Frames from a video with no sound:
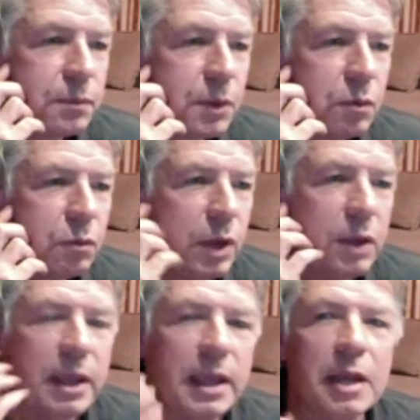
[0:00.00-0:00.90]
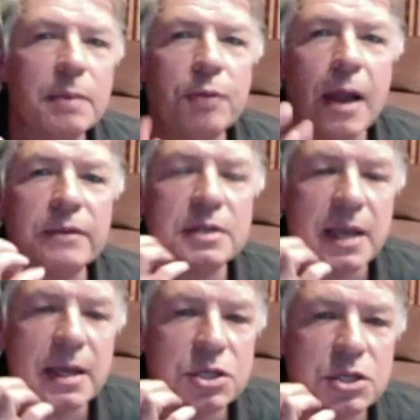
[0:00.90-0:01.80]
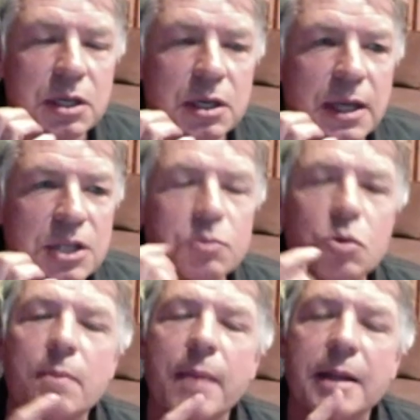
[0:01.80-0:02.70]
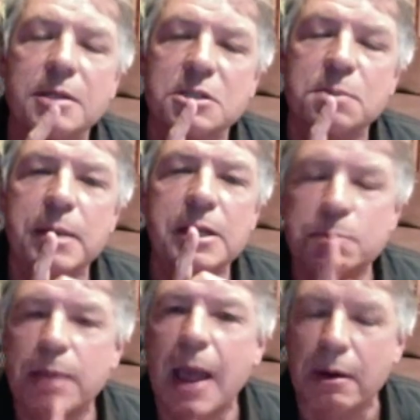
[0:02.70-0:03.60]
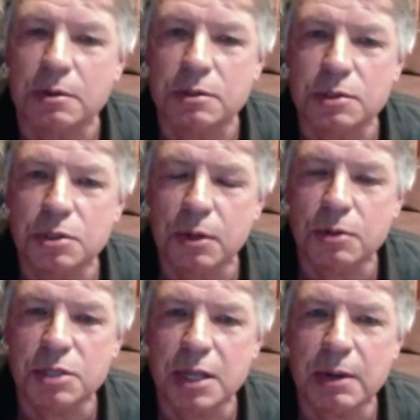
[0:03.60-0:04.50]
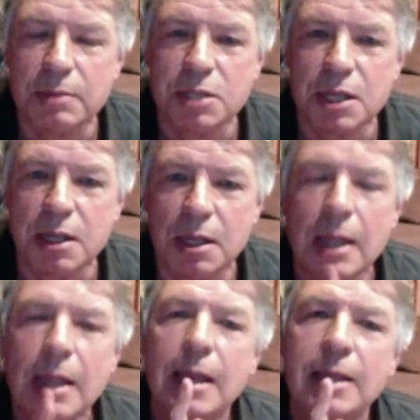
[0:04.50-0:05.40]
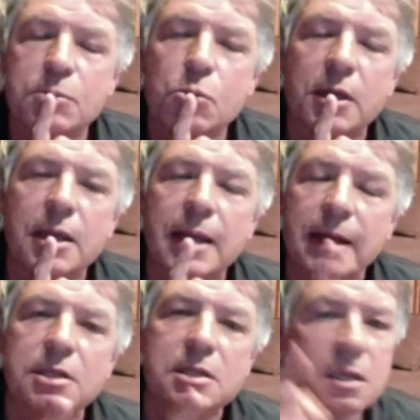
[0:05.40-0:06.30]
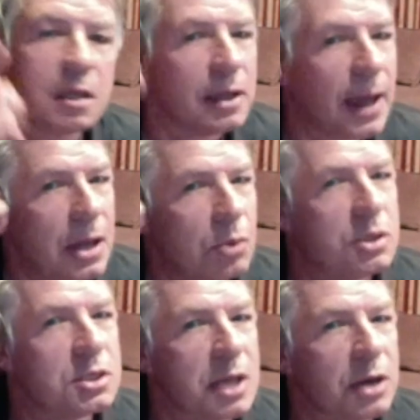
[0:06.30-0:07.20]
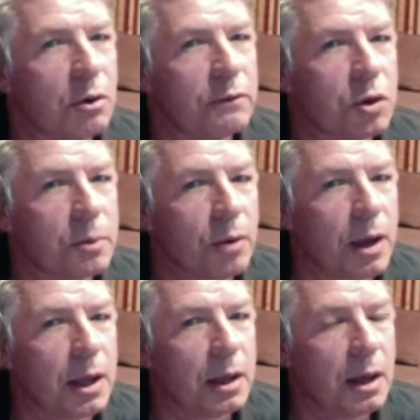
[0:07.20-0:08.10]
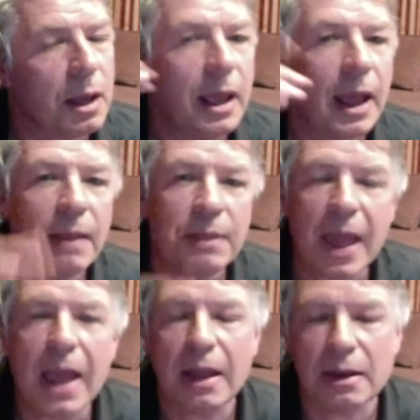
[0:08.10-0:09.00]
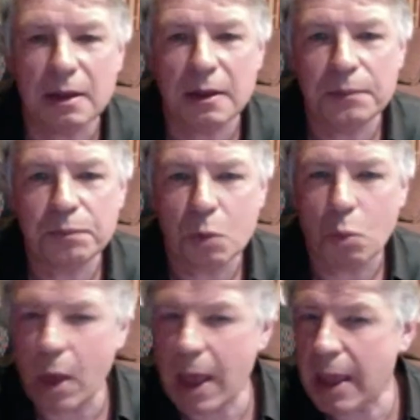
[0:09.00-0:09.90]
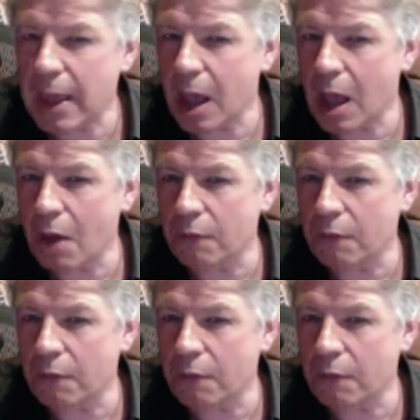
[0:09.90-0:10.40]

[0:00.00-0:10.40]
really in improvisation, it's more about speech patterns. You understand what I'm saying? It's more connected to the language center of your brain. And that way of